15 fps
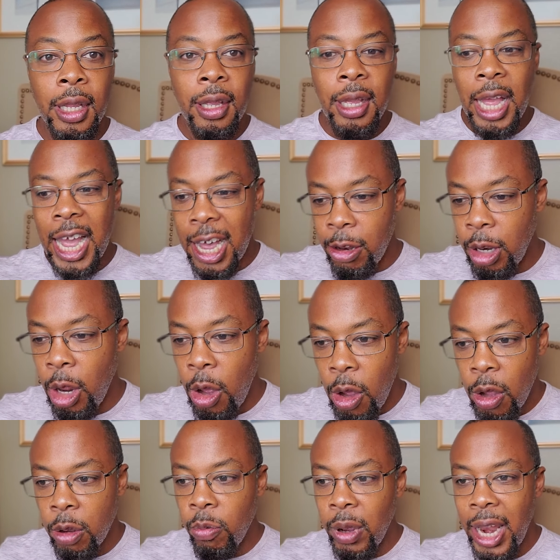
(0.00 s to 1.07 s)
How
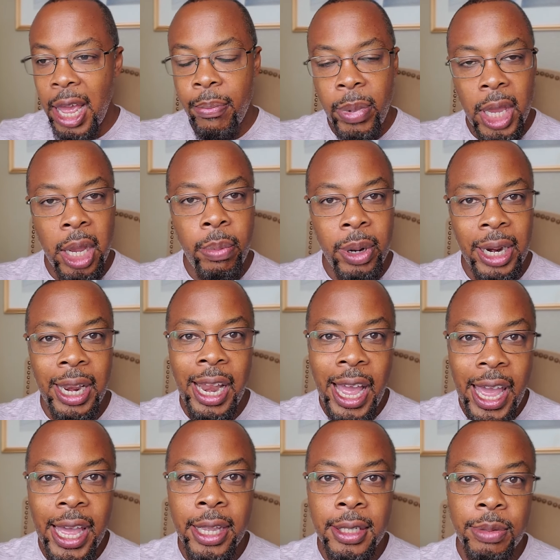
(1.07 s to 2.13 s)
long will I be able to
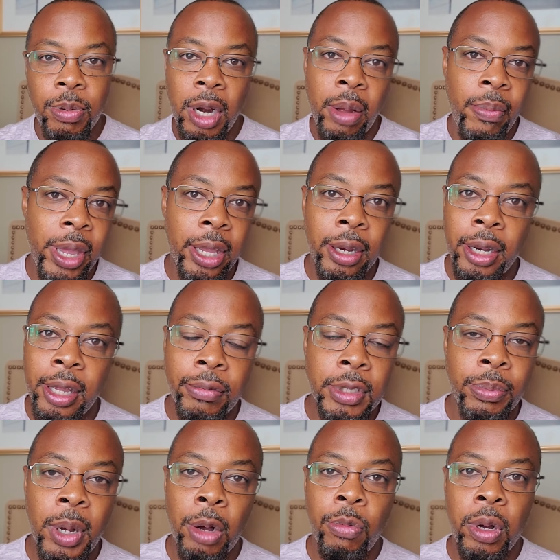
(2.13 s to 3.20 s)
last when I'm making love to
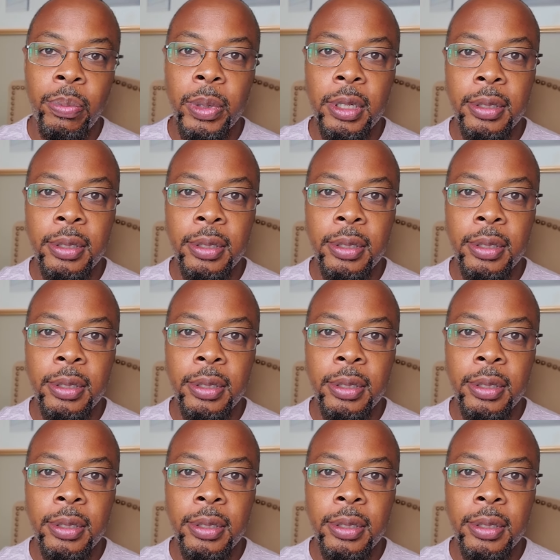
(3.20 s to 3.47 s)
my woman?